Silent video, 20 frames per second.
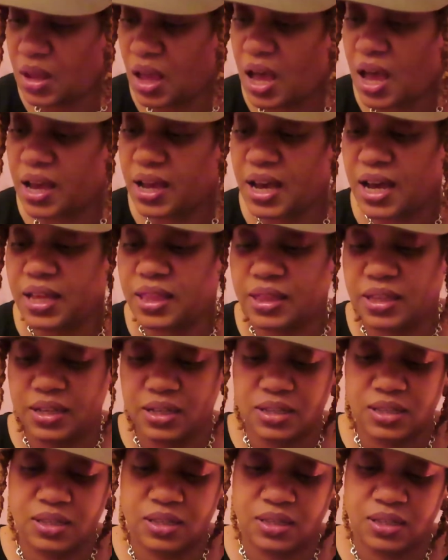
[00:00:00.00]
I got
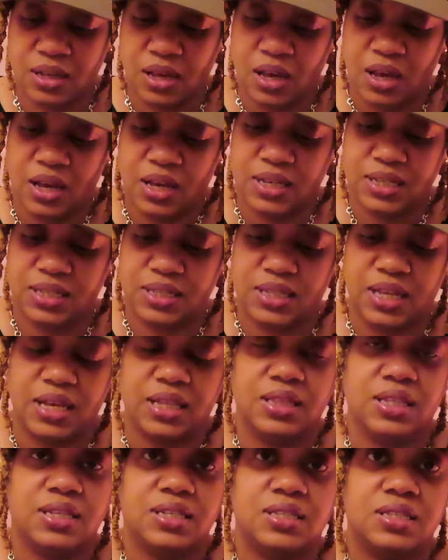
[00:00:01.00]
this
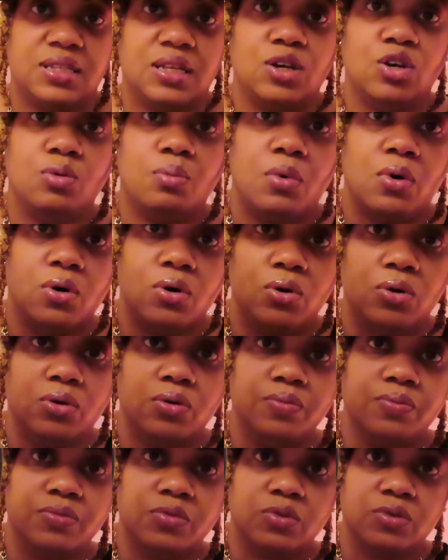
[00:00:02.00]
stainless steel
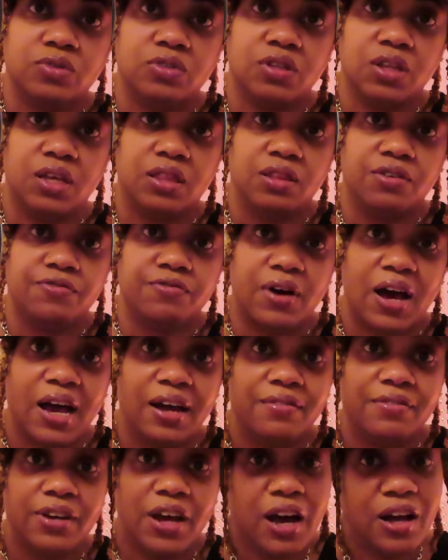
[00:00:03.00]
bowl in the
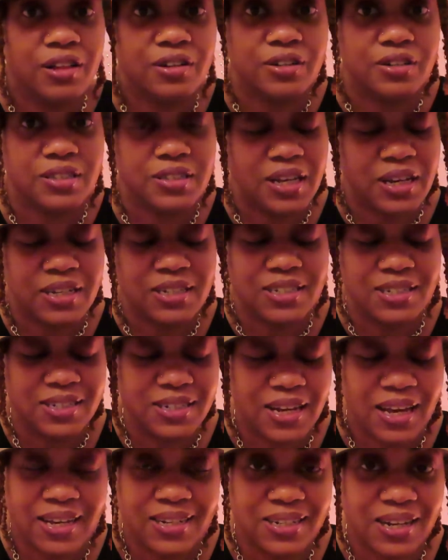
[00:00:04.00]
$5
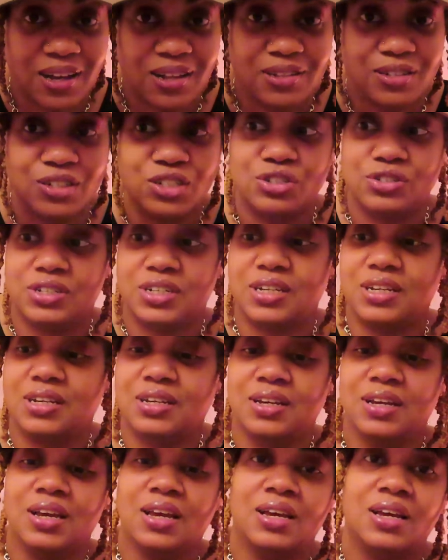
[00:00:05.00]
section at Dollar Tree.
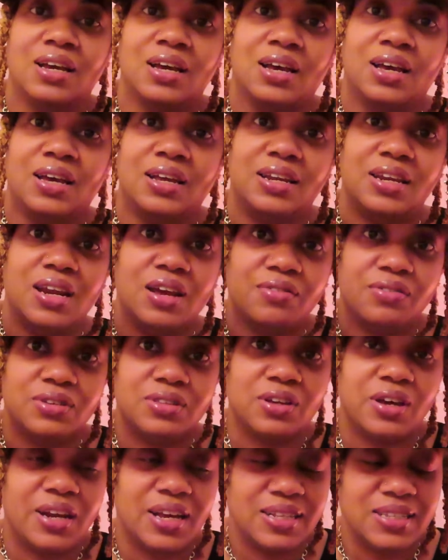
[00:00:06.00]
Never
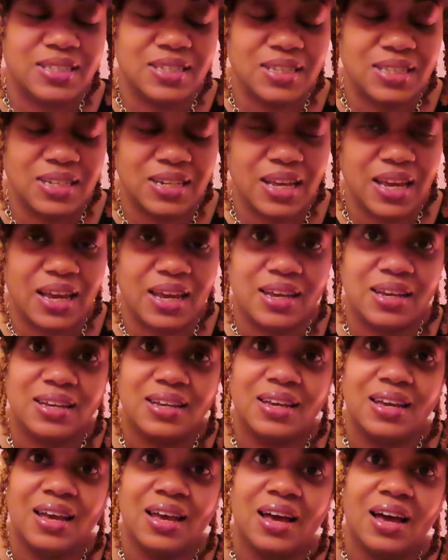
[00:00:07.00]
thought I'd see the day.
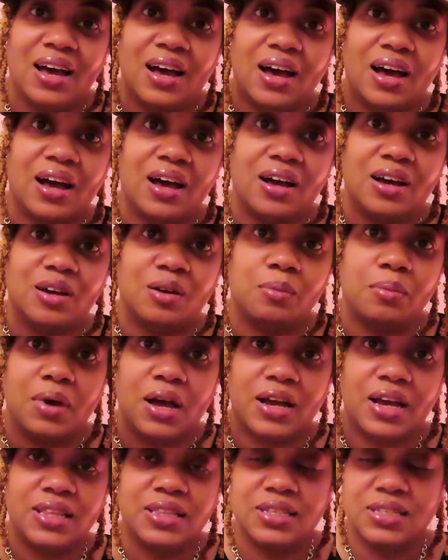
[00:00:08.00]
I
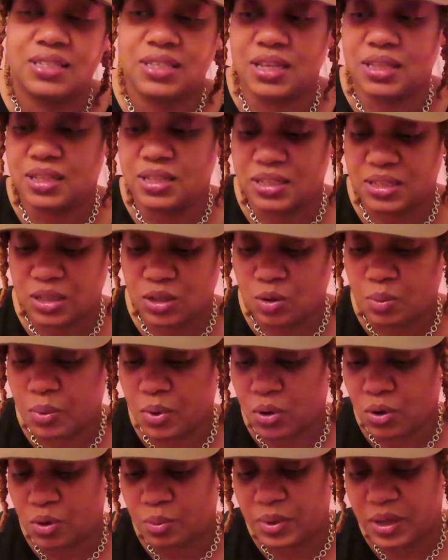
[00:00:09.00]
got this stainless steel bowl